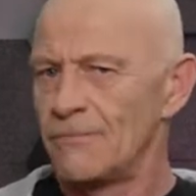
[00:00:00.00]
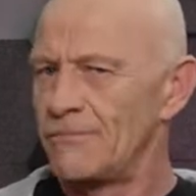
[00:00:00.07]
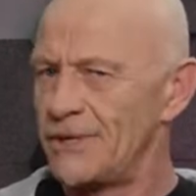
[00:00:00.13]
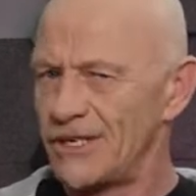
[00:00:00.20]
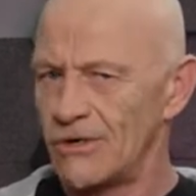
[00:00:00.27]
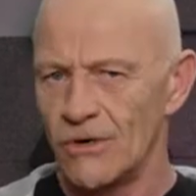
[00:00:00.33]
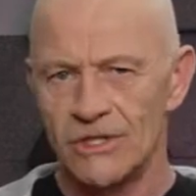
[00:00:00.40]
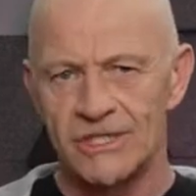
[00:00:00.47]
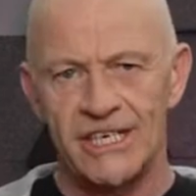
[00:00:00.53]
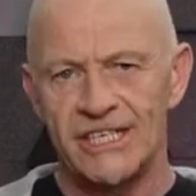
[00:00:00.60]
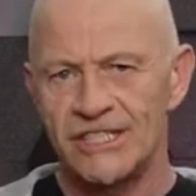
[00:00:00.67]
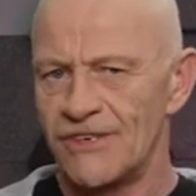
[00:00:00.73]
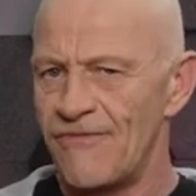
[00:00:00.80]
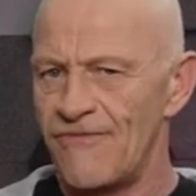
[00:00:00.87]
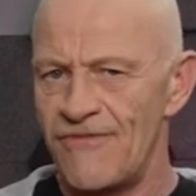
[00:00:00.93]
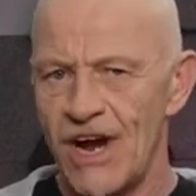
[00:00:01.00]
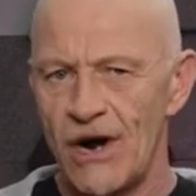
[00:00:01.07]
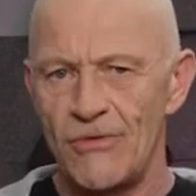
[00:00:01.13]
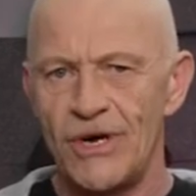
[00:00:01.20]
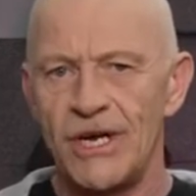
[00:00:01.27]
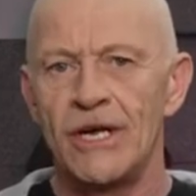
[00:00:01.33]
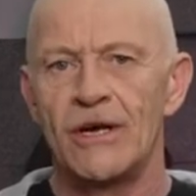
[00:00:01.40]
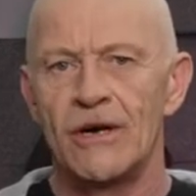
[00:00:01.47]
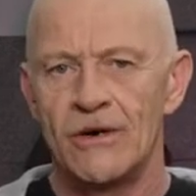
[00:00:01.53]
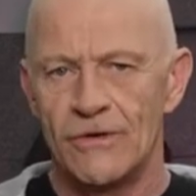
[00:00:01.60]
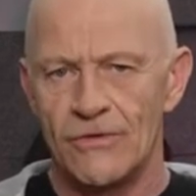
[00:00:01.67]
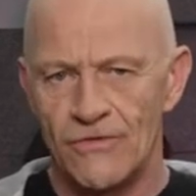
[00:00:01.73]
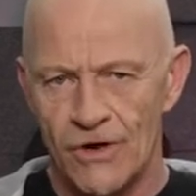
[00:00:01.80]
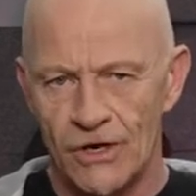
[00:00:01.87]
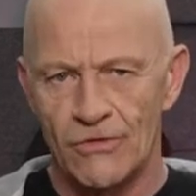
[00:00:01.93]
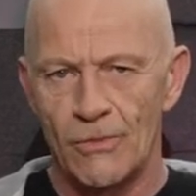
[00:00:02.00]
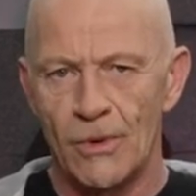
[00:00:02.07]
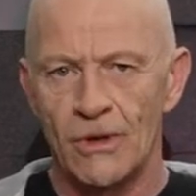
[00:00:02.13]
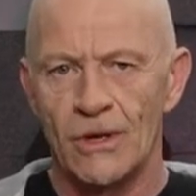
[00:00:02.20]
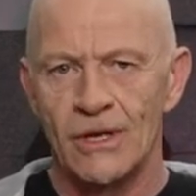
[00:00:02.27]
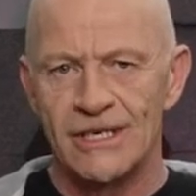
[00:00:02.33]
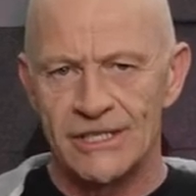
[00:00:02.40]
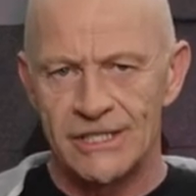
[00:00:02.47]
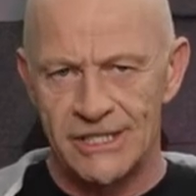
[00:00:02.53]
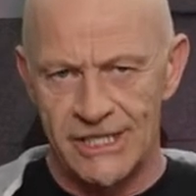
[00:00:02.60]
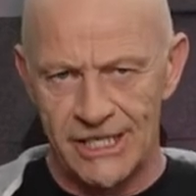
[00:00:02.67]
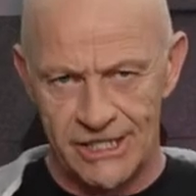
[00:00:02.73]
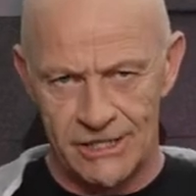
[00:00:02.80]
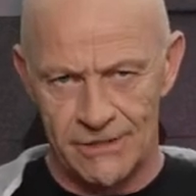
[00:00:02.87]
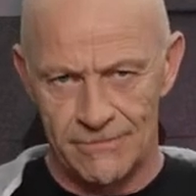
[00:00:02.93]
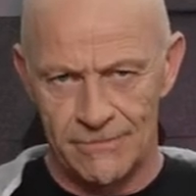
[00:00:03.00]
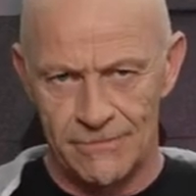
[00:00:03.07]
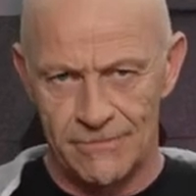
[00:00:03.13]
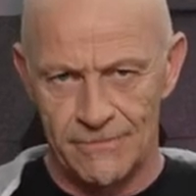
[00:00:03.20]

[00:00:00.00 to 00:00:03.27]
because it's a very vulnerable system.